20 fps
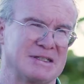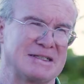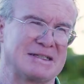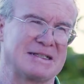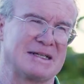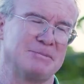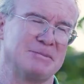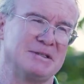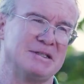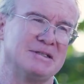to
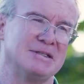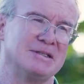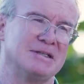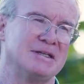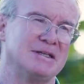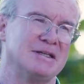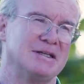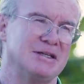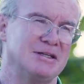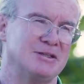come in,
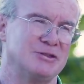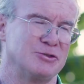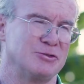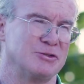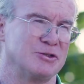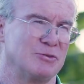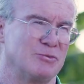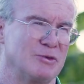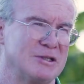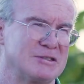in during
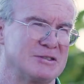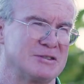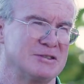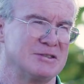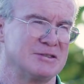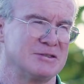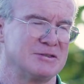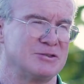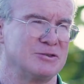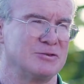the wet
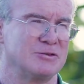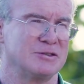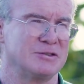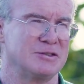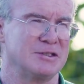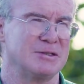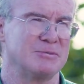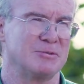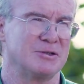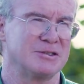season, during the
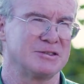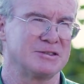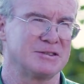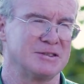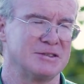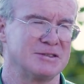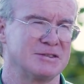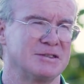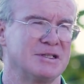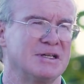D M I
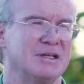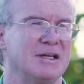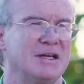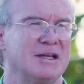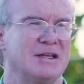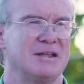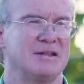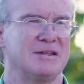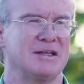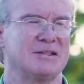season.
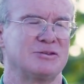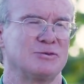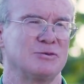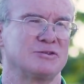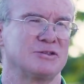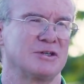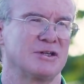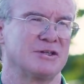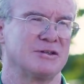That's also going